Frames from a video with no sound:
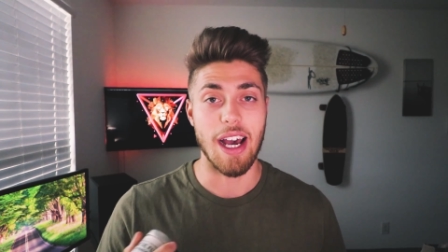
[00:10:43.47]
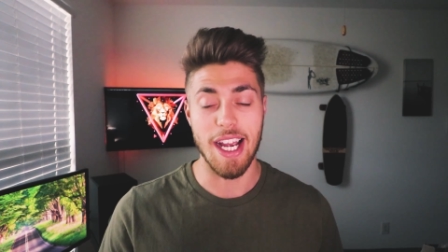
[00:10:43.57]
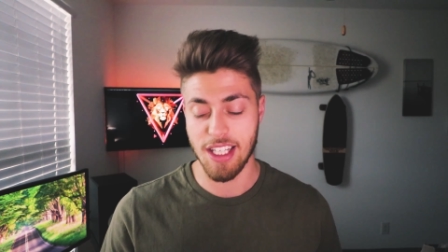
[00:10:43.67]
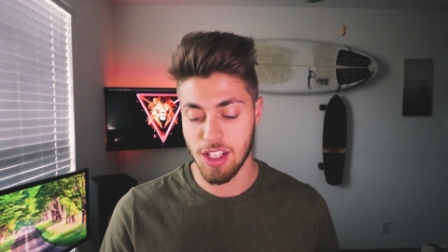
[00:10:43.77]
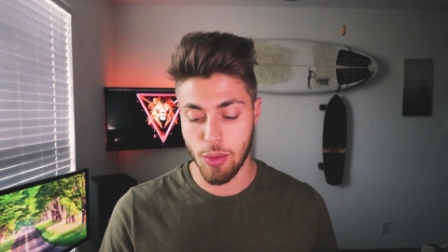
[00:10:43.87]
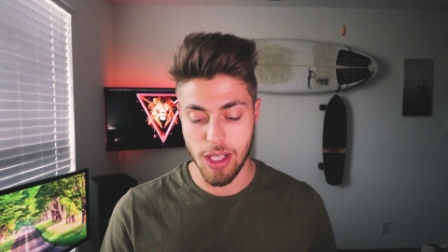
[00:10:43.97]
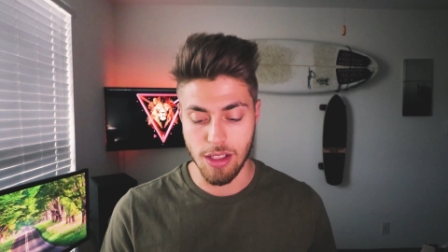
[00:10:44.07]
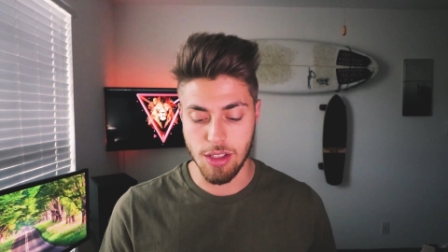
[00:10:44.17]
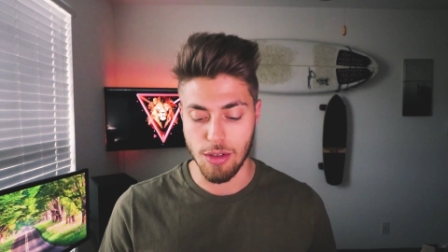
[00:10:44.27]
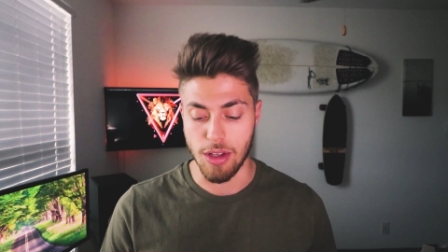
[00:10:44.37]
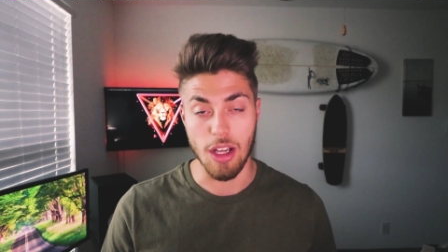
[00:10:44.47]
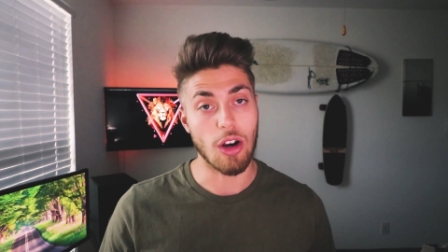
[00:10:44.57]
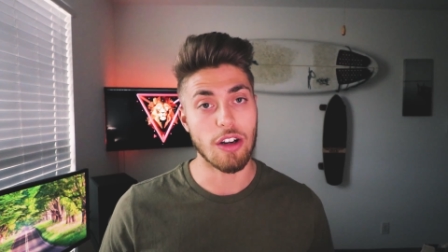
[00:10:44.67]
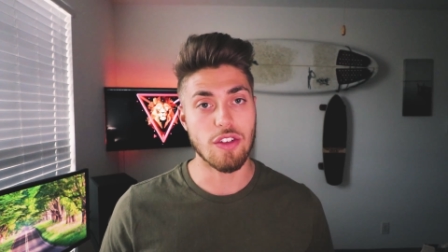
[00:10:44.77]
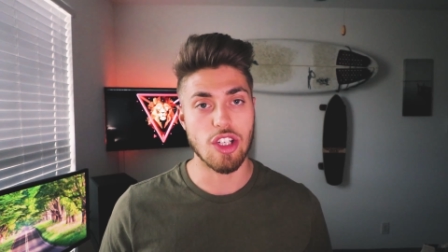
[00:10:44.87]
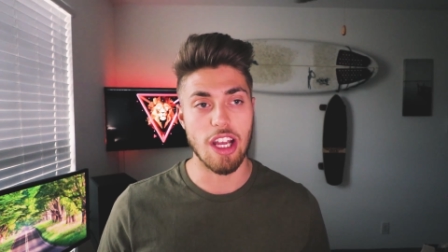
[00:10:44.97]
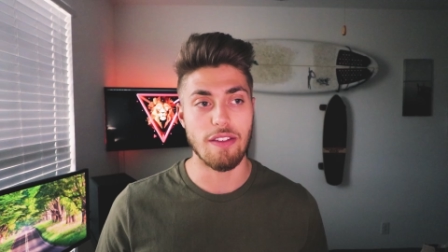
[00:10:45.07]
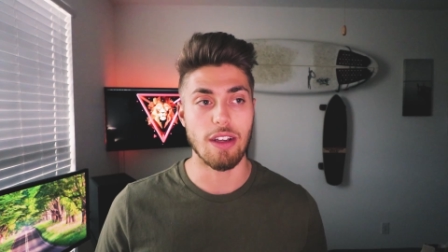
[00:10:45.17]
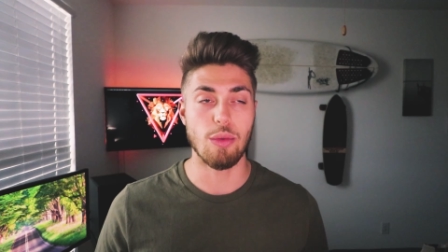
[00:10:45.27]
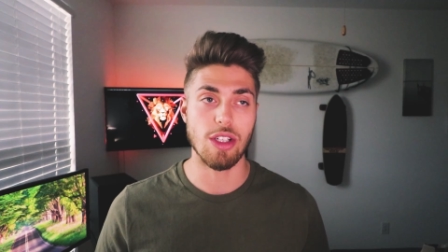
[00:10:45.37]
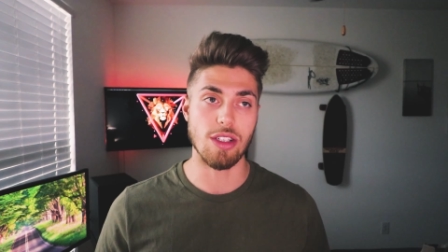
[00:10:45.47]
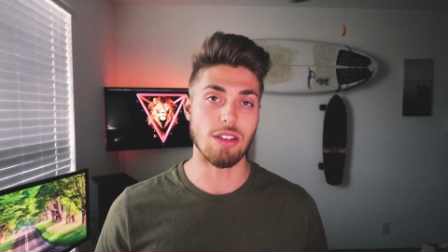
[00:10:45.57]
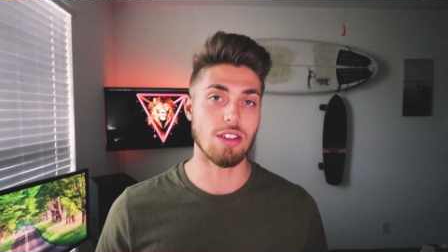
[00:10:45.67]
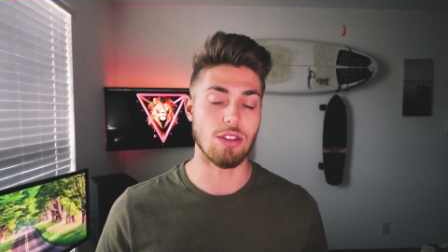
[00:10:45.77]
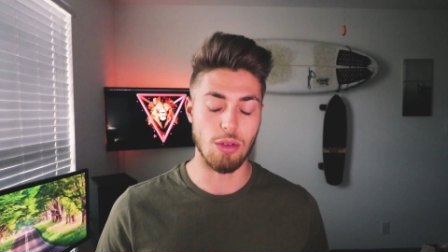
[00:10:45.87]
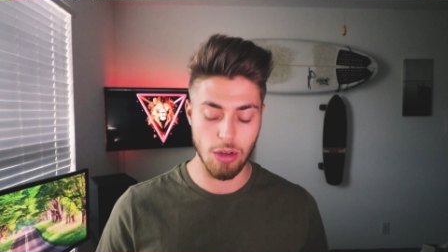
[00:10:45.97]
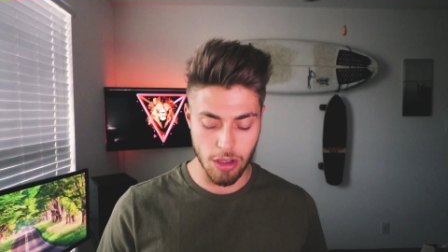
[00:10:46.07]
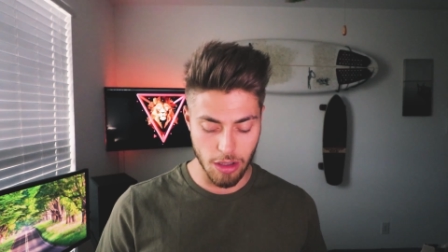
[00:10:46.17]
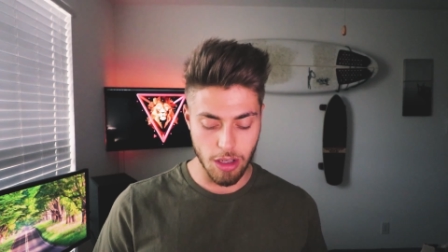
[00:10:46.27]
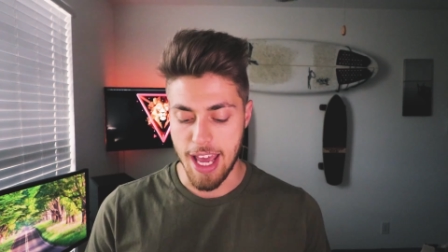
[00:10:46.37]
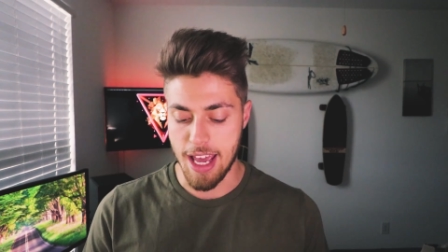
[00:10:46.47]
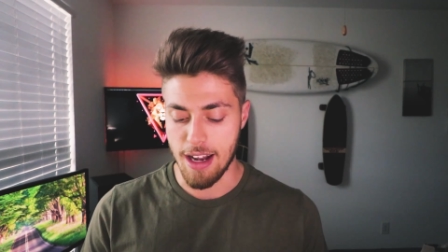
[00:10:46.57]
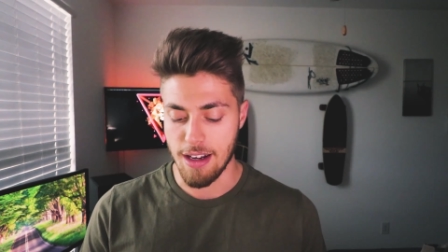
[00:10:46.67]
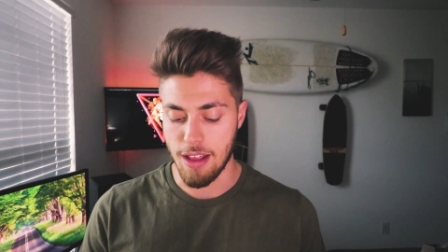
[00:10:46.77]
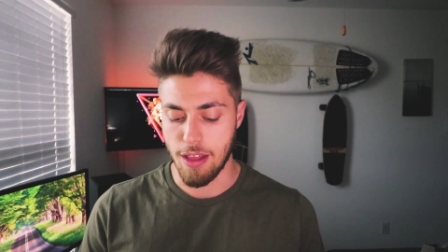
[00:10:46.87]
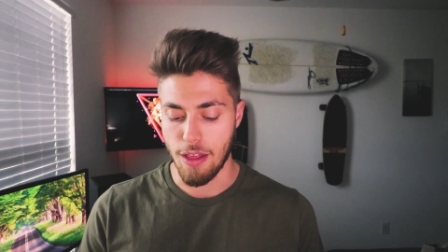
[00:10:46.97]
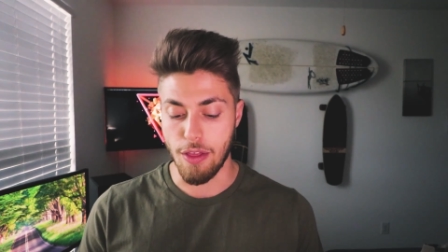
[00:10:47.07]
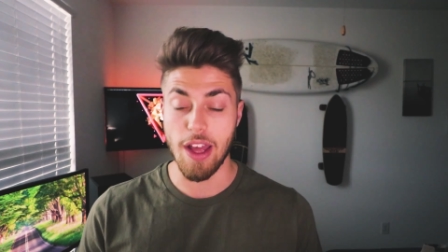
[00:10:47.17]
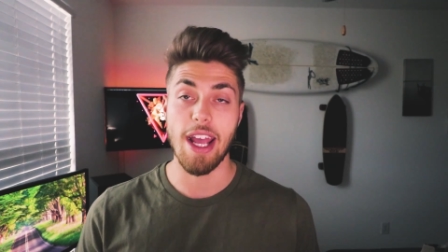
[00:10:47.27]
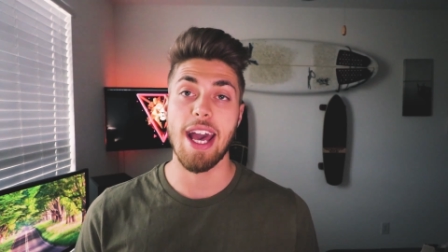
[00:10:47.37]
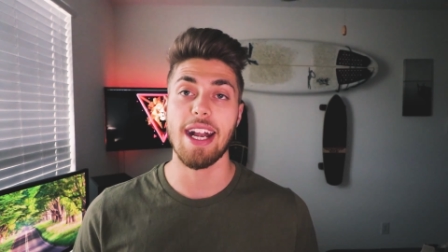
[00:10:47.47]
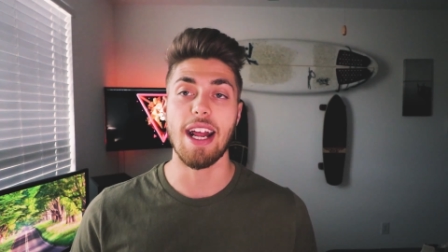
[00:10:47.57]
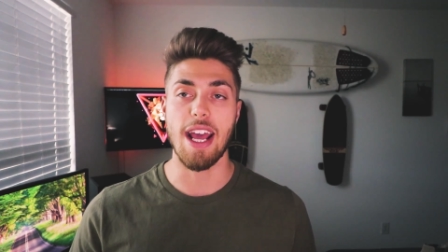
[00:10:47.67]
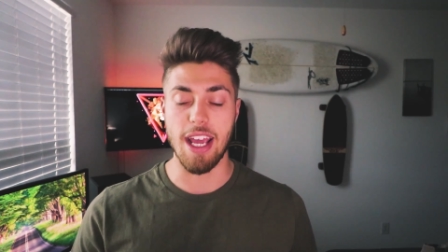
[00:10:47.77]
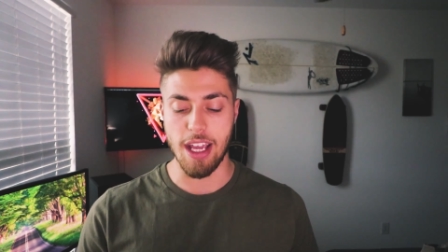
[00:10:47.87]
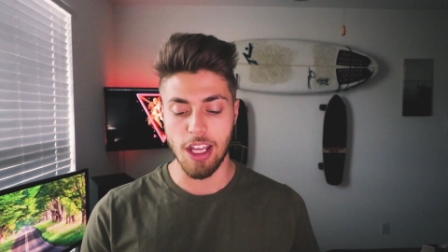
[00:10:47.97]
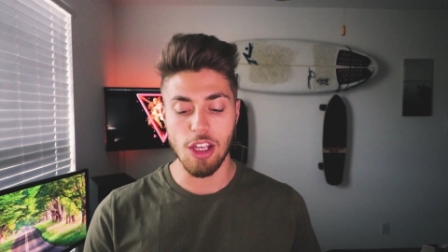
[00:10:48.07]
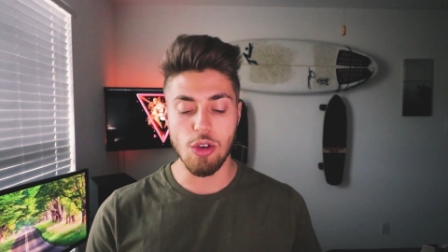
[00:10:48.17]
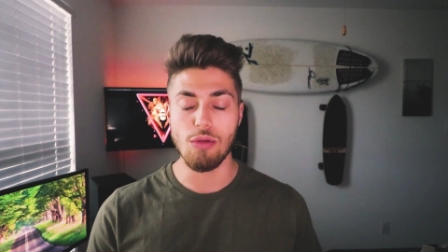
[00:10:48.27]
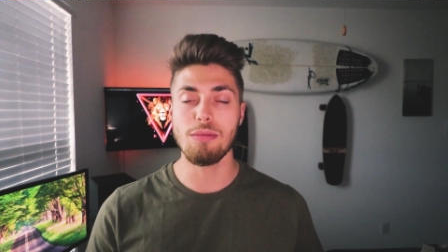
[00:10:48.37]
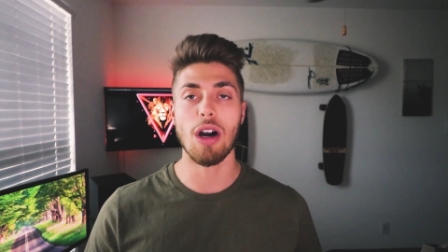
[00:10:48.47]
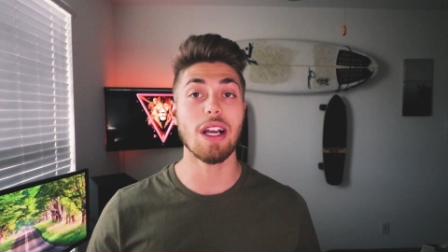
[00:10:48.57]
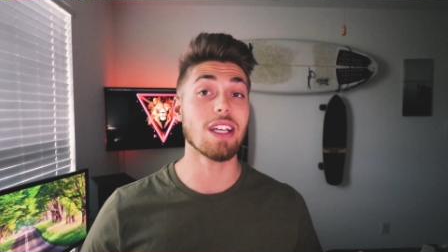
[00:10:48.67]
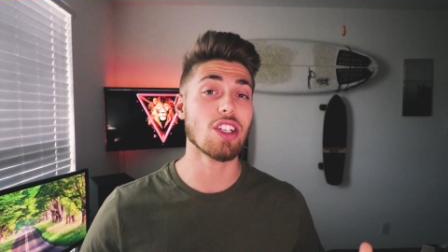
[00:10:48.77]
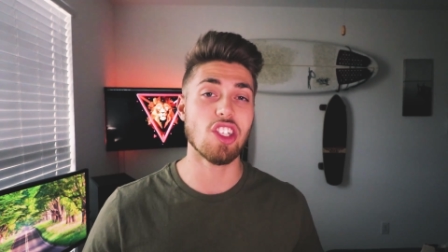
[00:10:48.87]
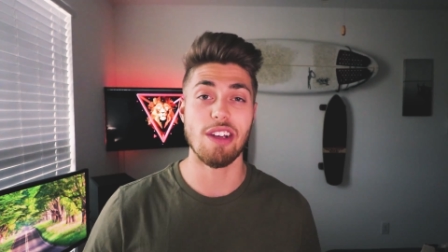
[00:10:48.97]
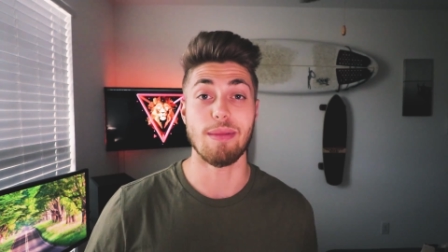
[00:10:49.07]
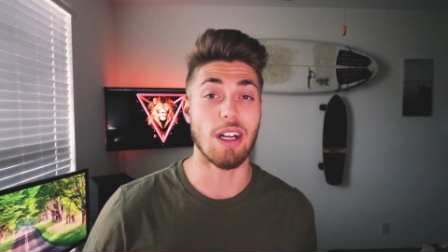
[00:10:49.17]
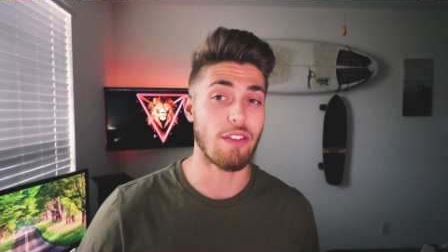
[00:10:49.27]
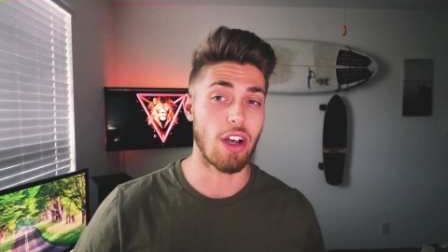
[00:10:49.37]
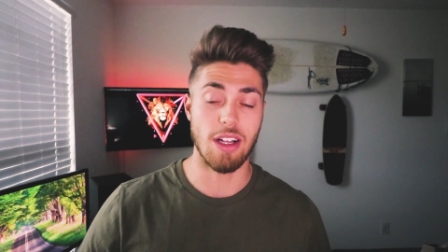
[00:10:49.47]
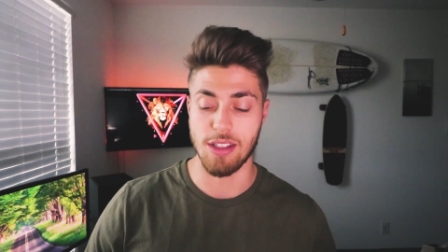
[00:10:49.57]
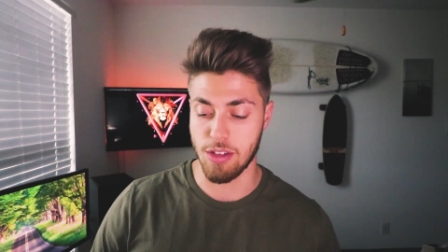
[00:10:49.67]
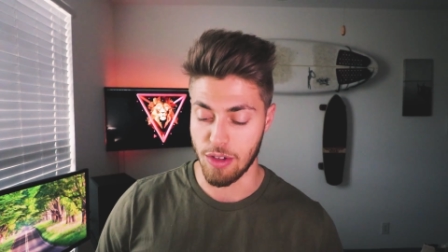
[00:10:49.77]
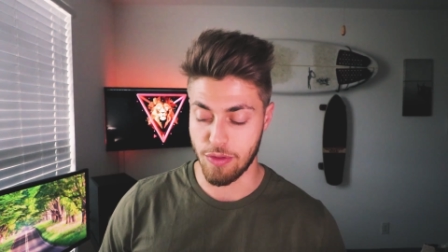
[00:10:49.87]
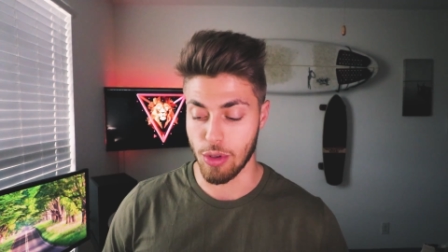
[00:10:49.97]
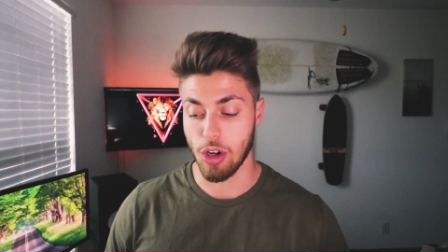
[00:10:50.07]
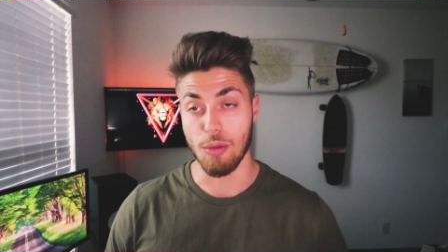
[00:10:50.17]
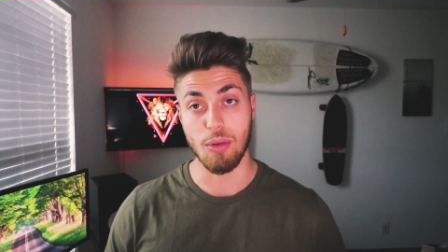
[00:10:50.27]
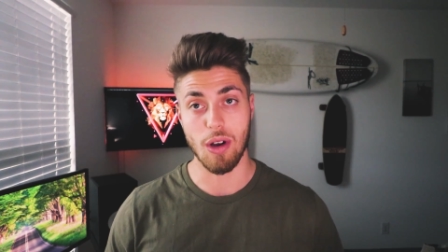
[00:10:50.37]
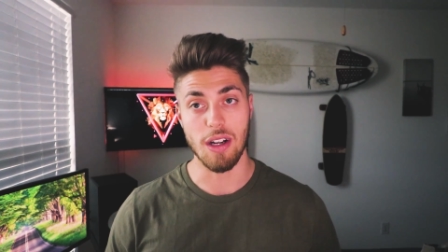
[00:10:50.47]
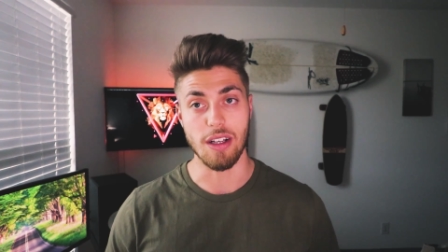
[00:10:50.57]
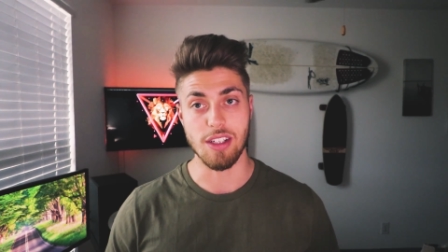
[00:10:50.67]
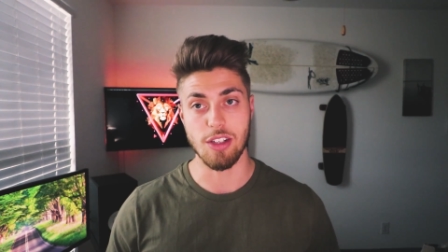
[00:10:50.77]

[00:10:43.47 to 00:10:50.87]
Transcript: I actually went into the Art of Shaving, which is a store, and they had a humongous shipment of Hanz de Fuko products.